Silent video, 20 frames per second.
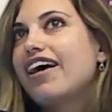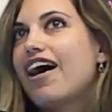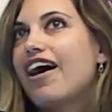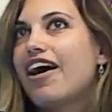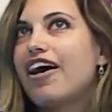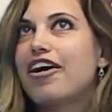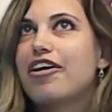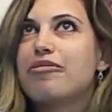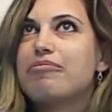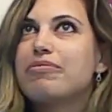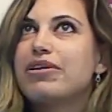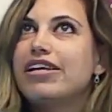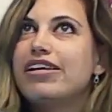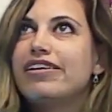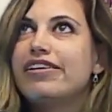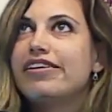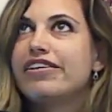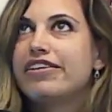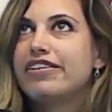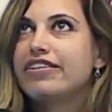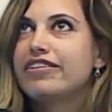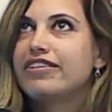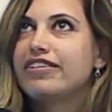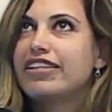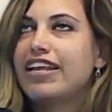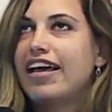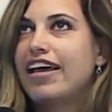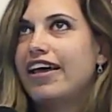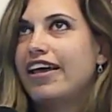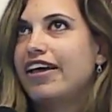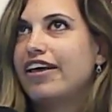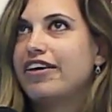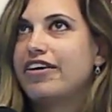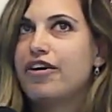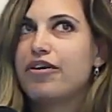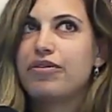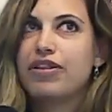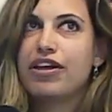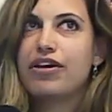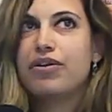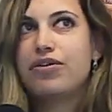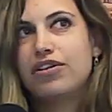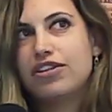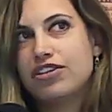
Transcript: Um, like oh they go to